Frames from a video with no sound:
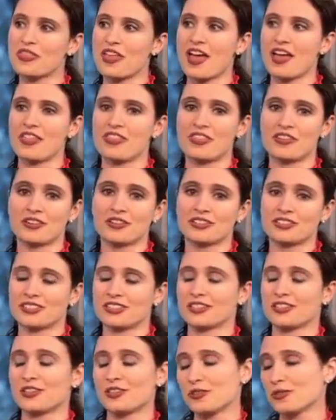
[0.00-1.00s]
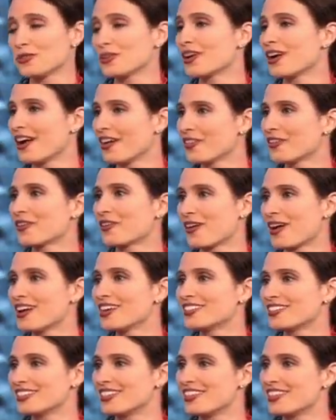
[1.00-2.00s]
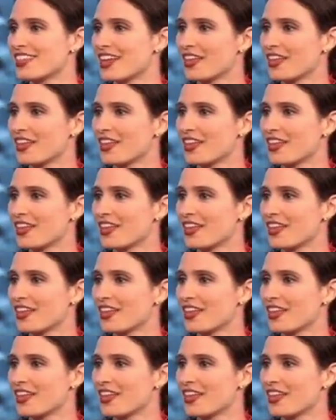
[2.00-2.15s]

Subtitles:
that there is a cure on the horizon,